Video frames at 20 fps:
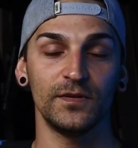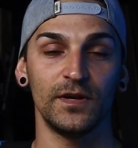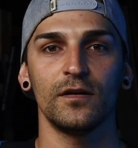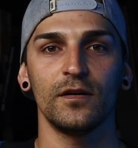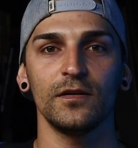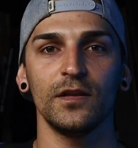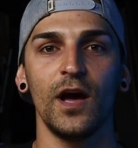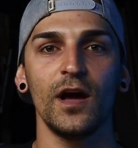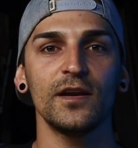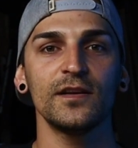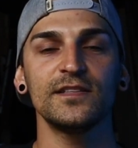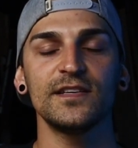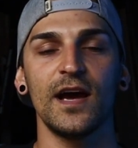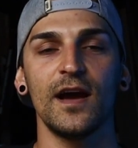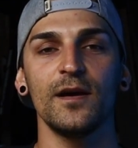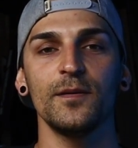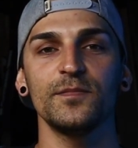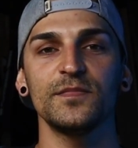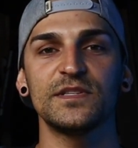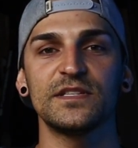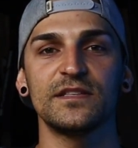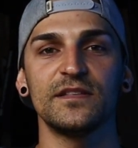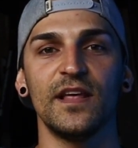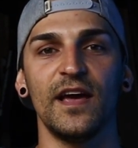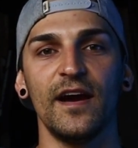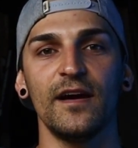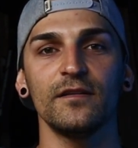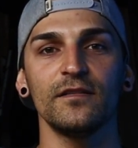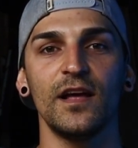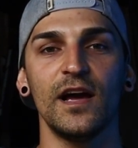A lot of times the
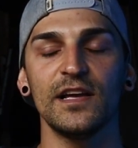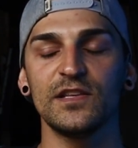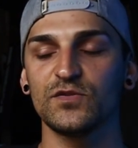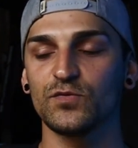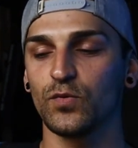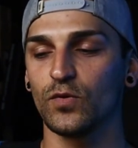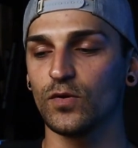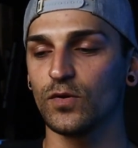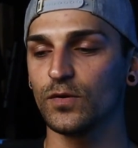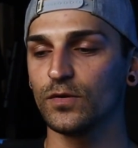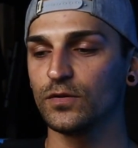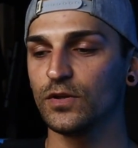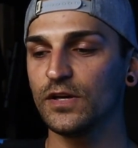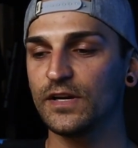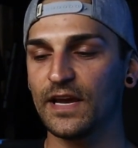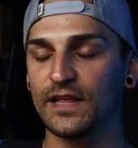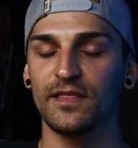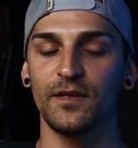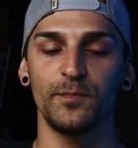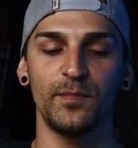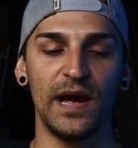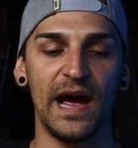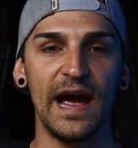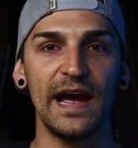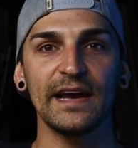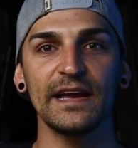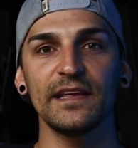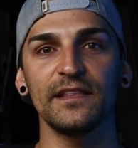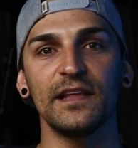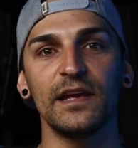airlines will look at the
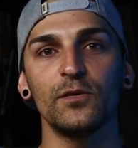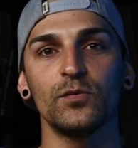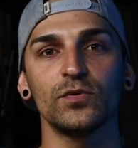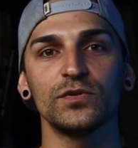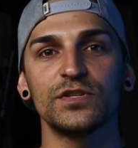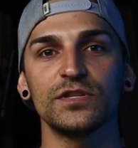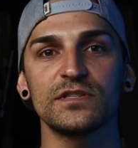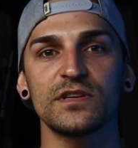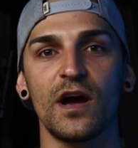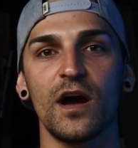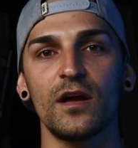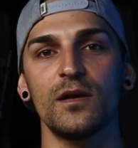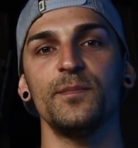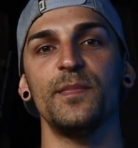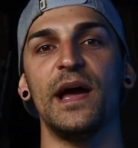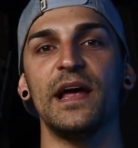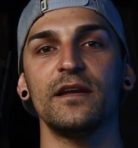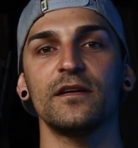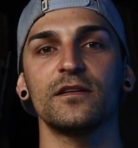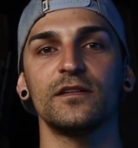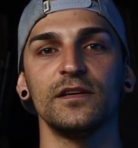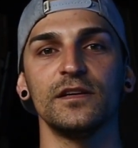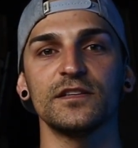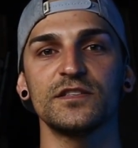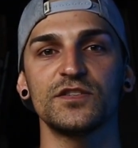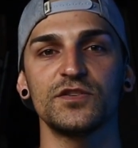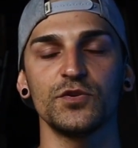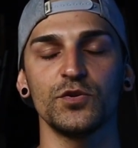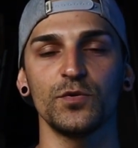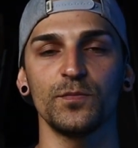bag and they will just automatically
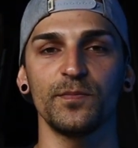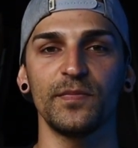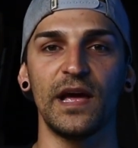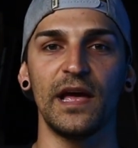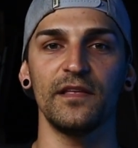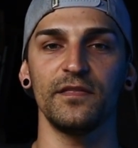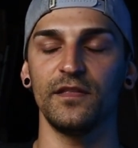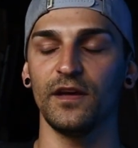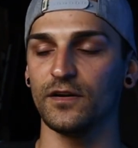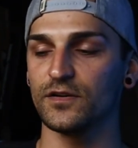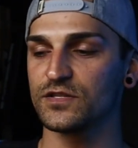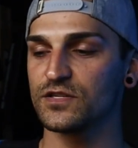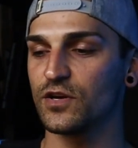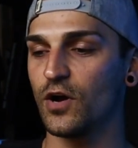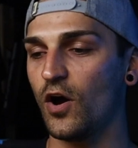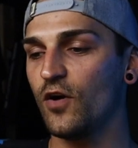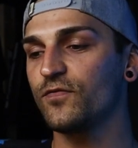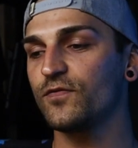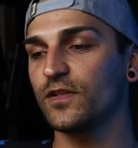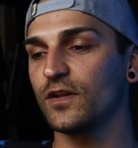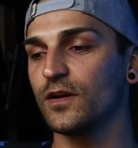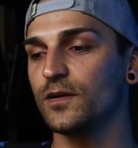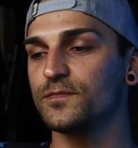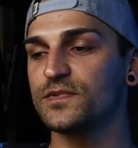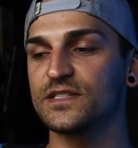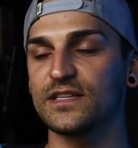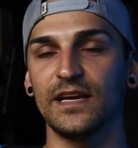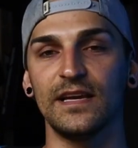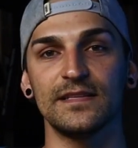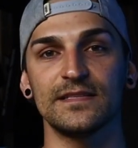assume that there's golf
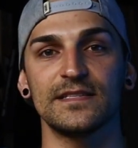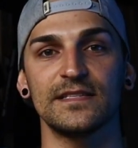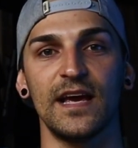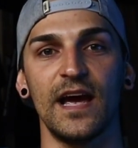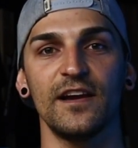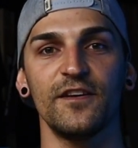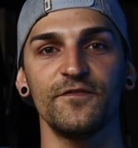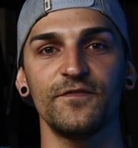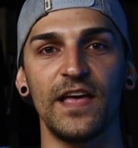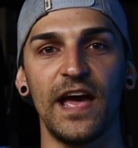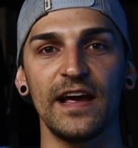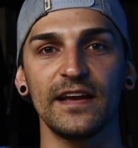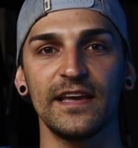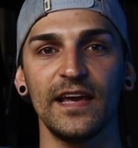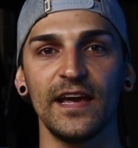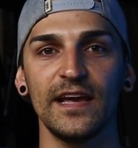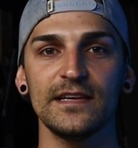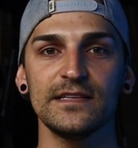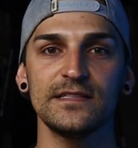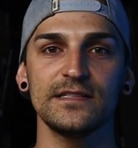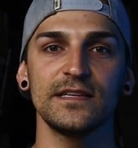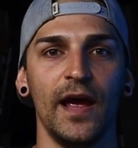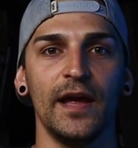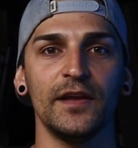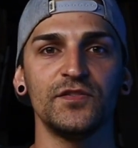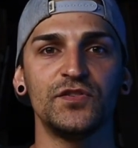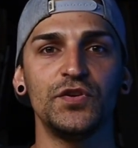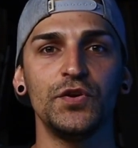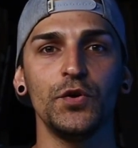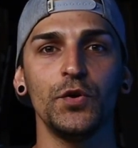clubs inside of that case.
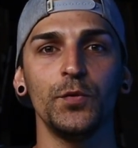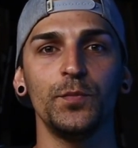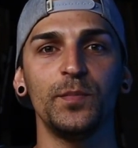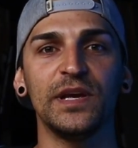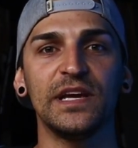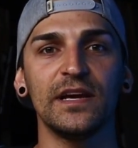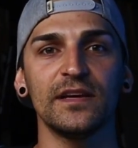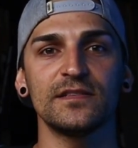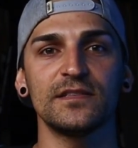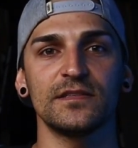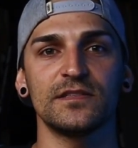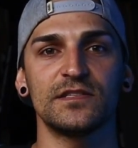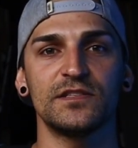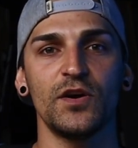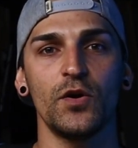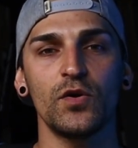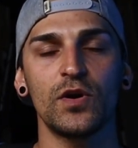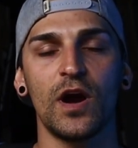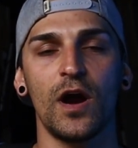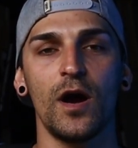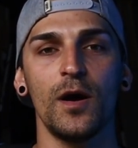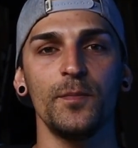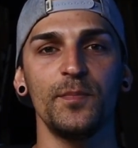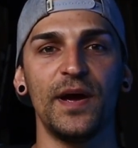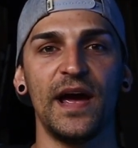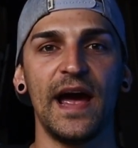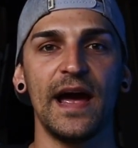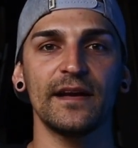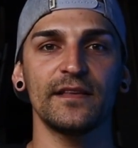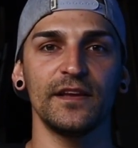And two, because it's so
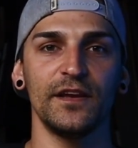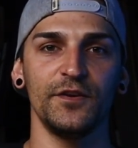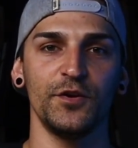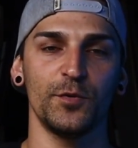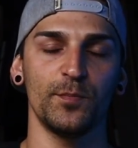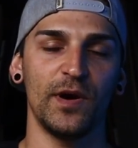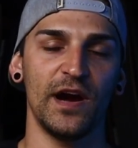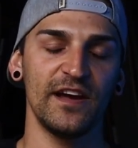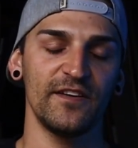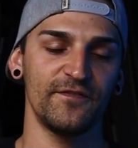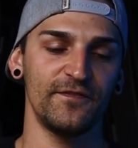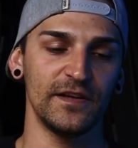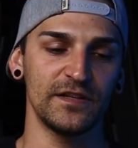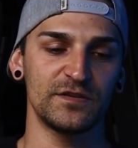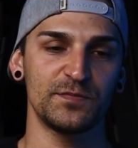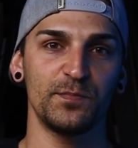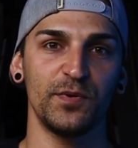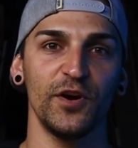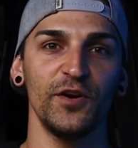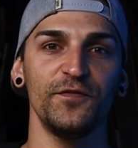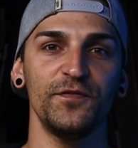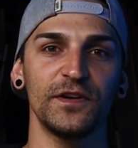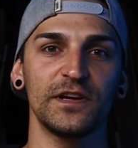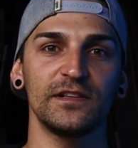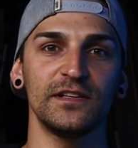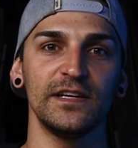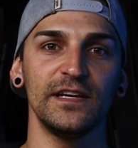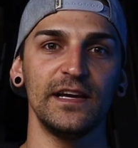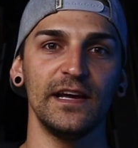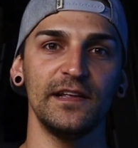compact and your bike fits
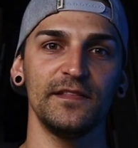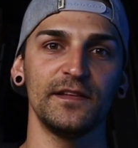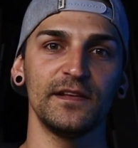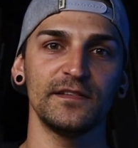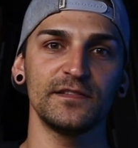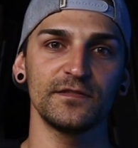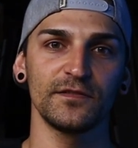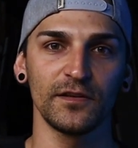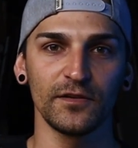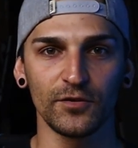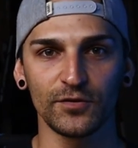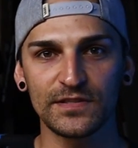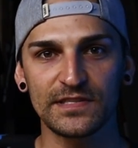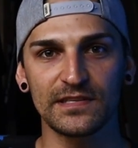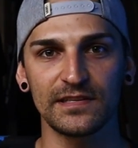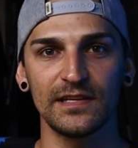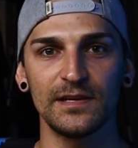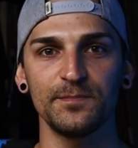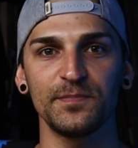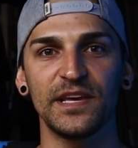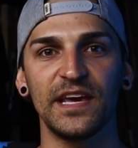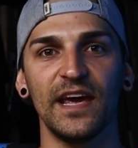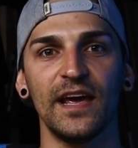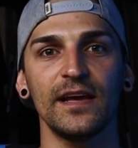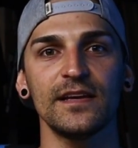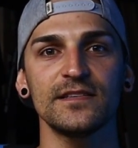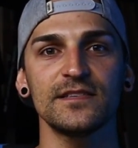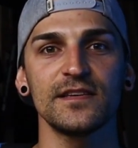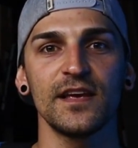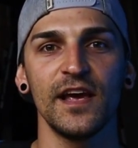perfectly in this little slim
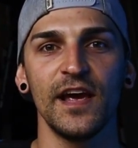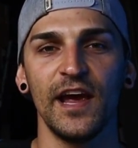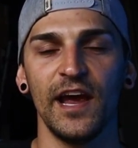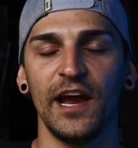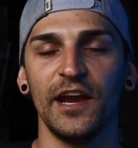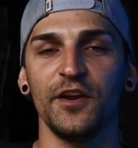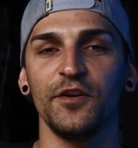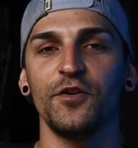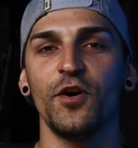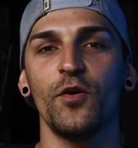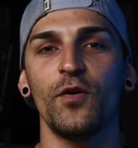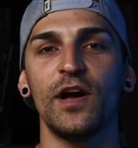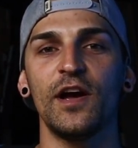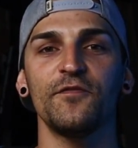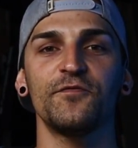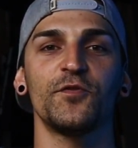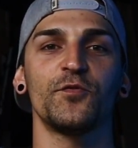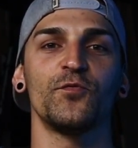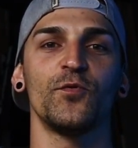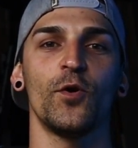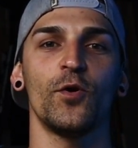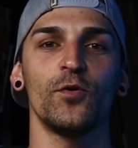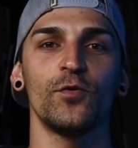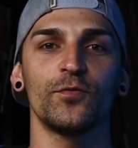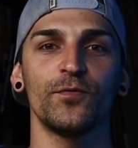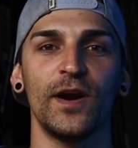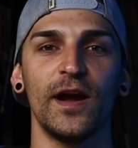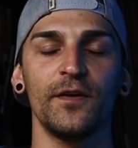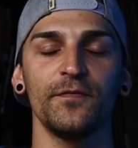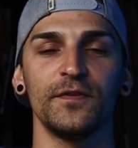case and you don't have to roll
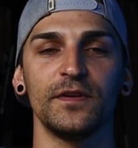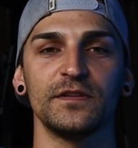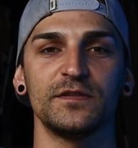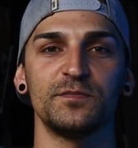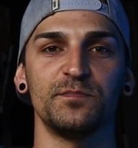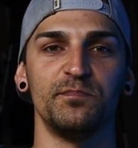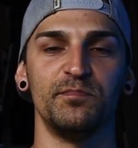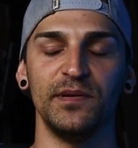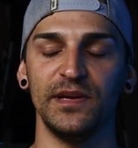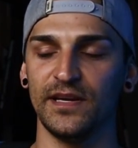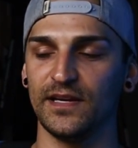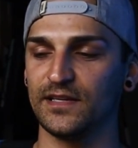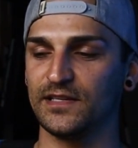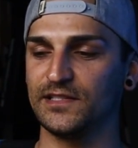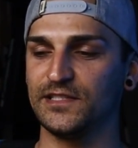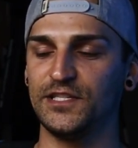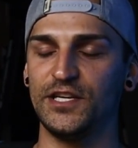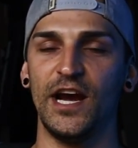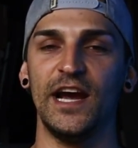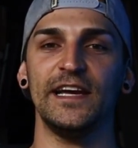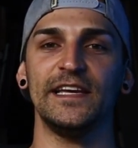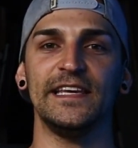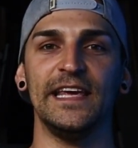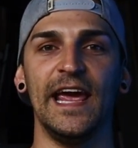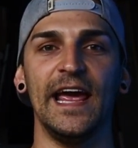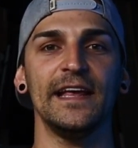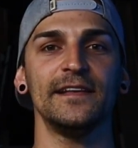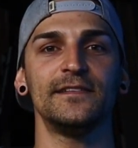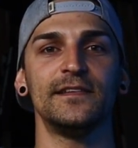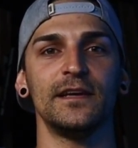around this big
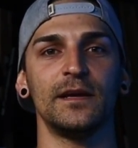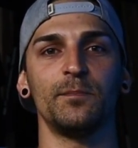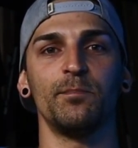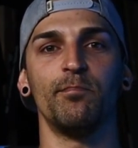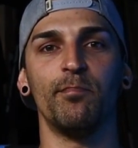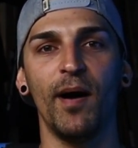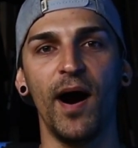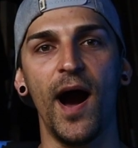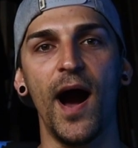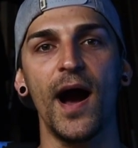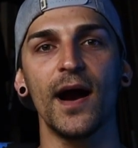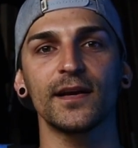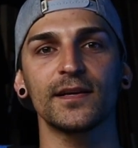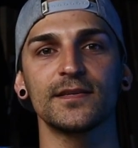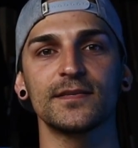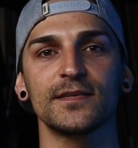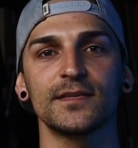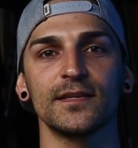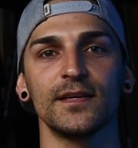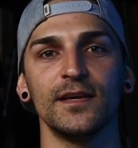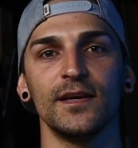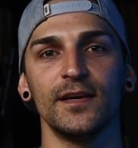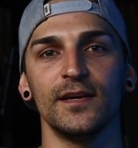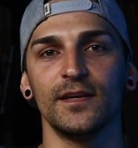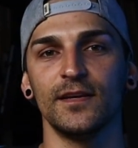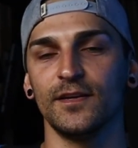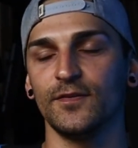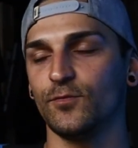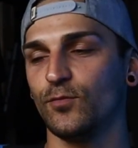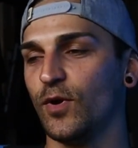gigantic box
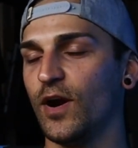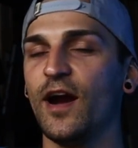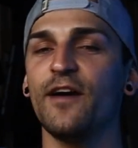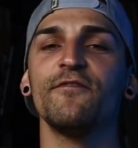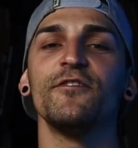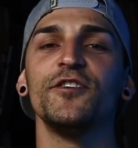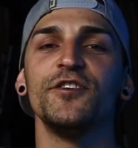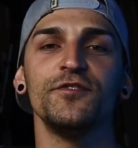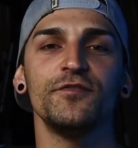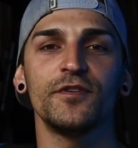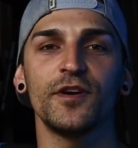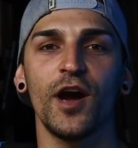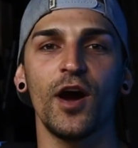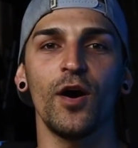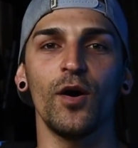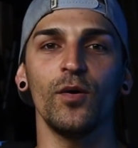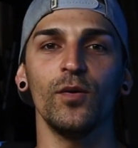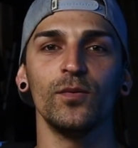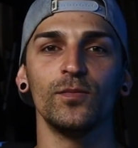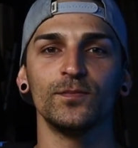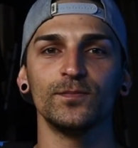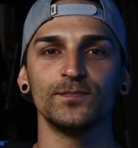wherever you go.